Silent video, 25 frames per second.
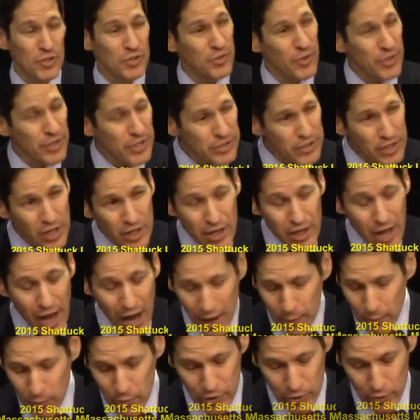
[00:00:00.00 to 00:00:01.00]
So there's a
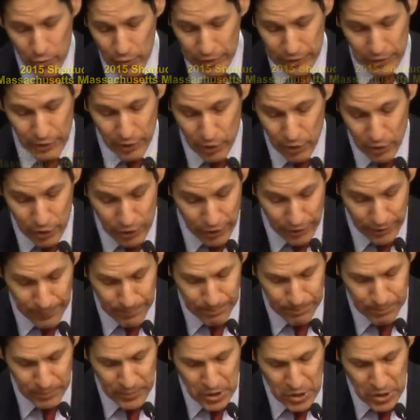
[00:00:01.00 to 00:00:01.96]
lot we're going to learn